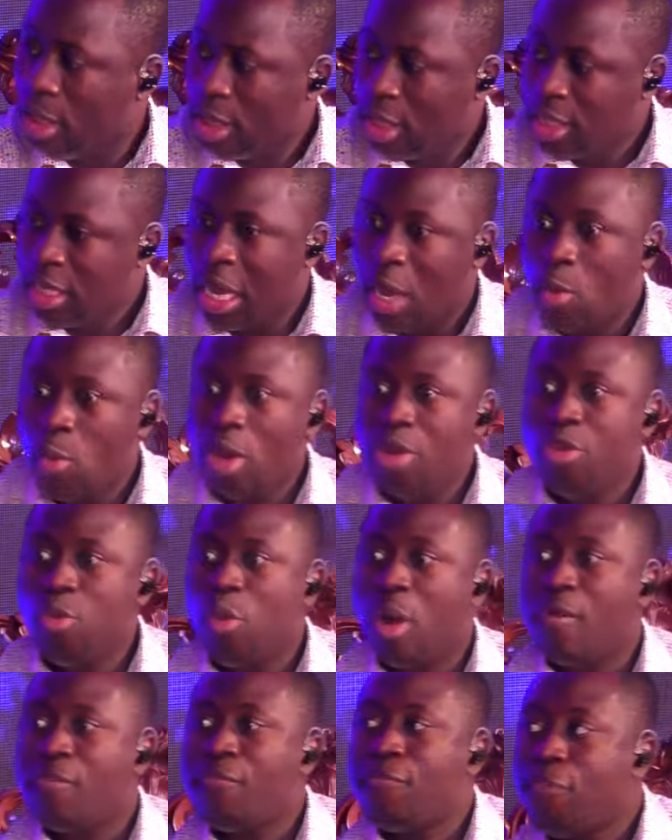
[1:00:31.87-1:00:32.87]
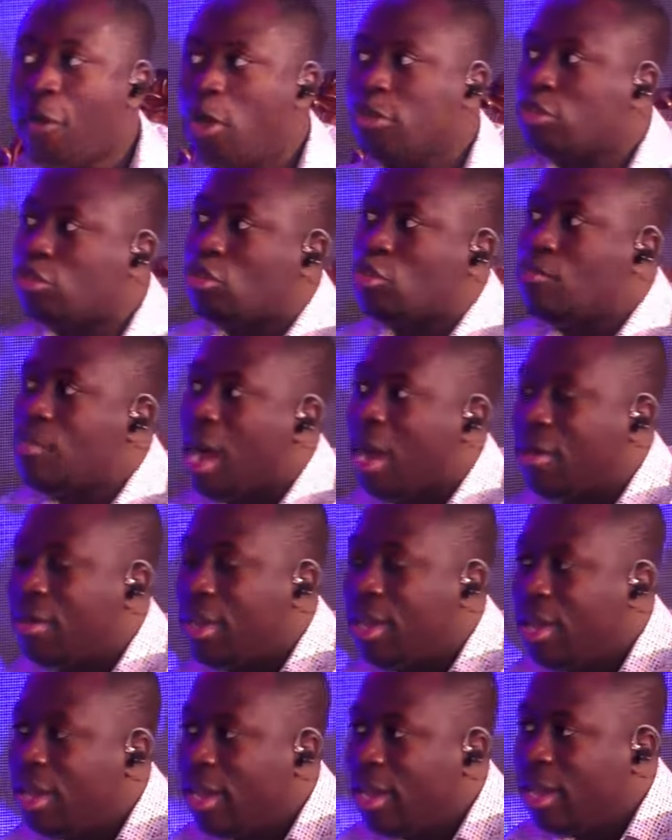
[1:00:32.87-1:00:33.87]
Now, when you are forced to
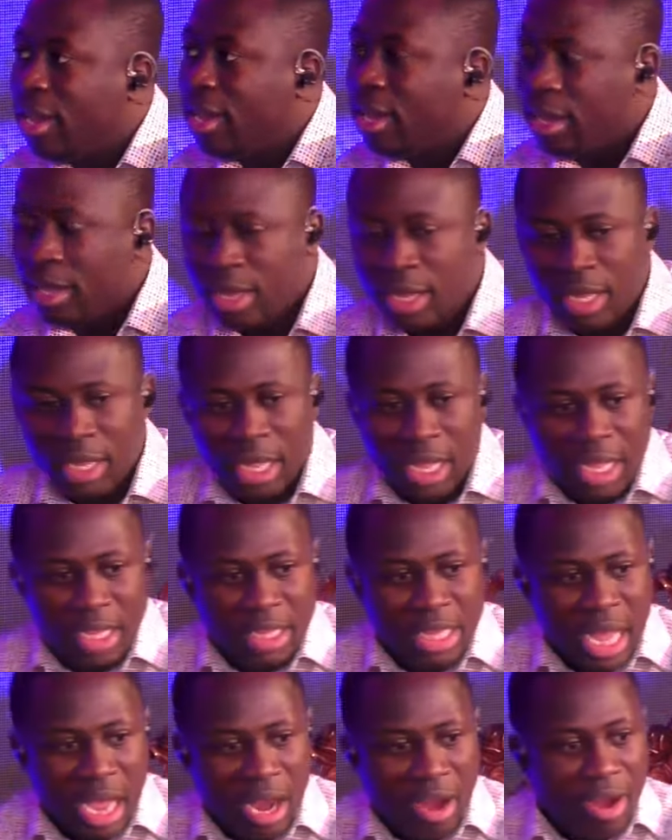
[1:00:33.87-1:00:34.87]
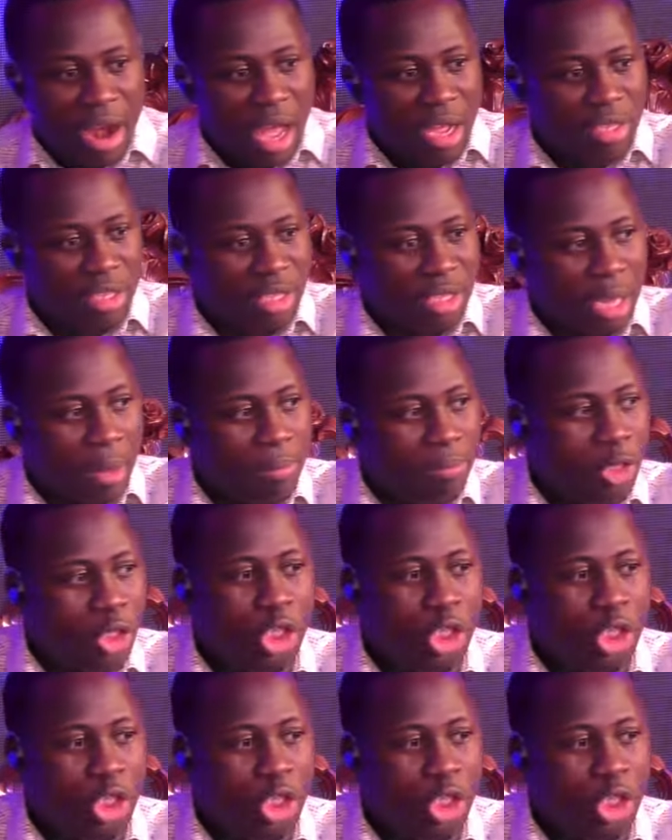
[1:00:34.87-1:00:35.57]
marry, there are some